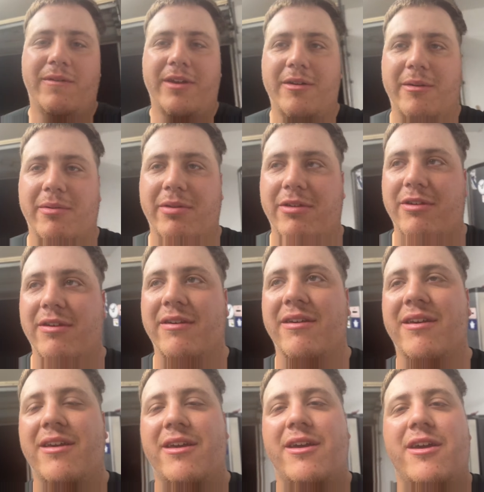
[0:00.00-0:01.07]
views,
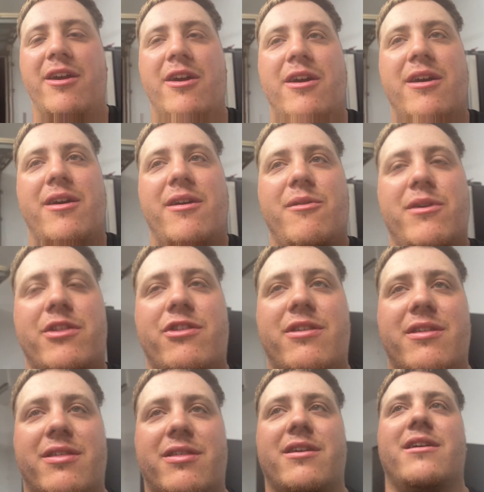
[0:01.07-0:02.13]
which
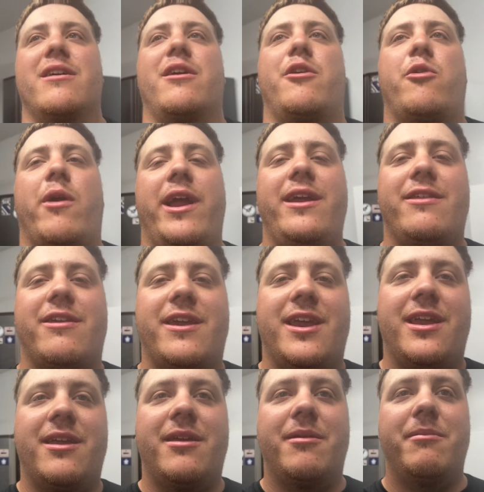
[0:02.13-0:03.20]
is uh,
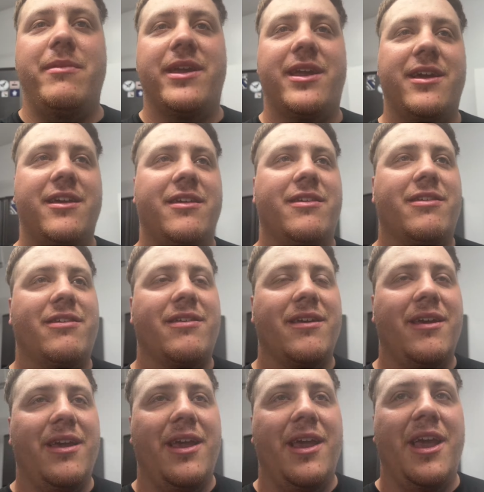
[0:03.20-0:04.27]
crazy because
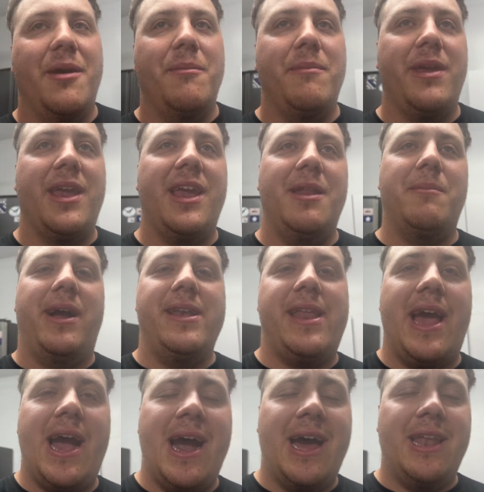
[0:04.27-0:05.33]
me and my
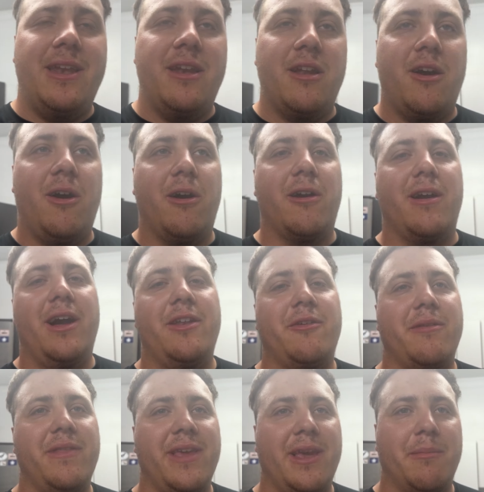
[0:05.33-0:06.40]
dad are
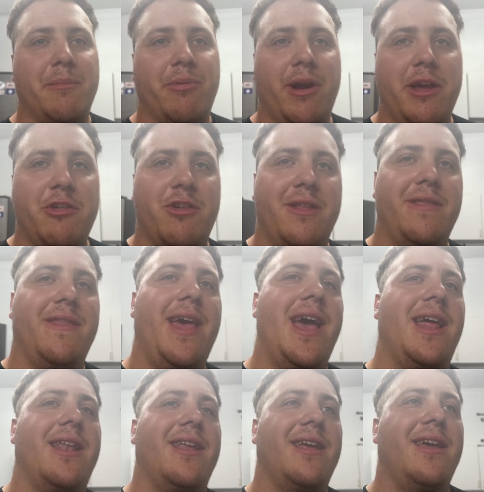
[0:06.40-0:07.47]
under the impression
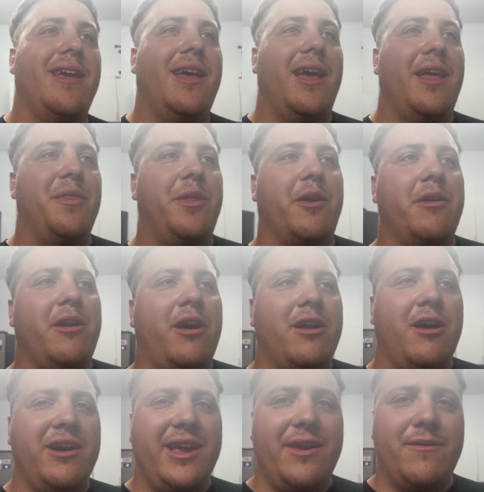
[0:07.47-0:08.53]
that they're not
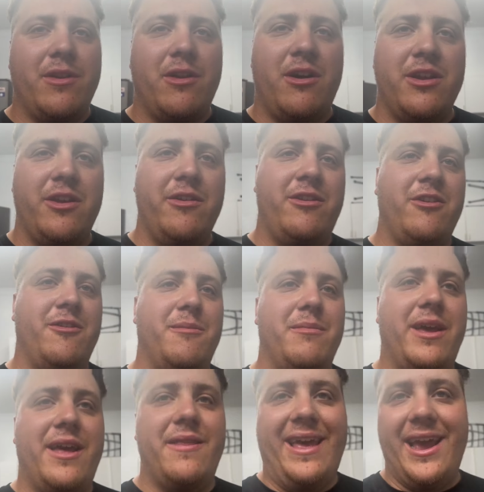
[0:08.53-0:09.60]
on, even on YouTube.
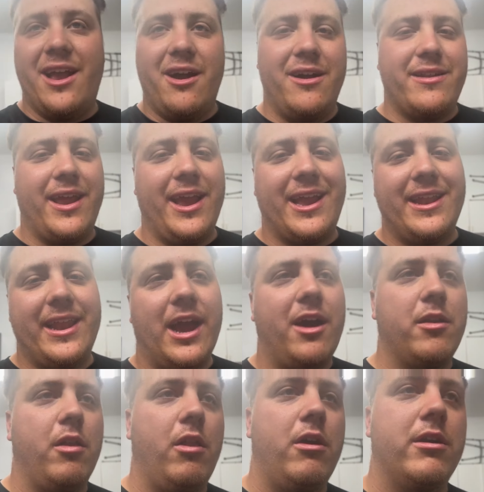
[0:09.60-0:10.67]
That they got taken
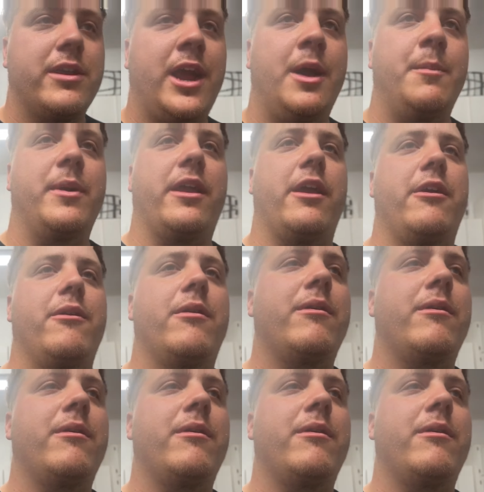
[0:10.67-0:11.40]
down a long time ago.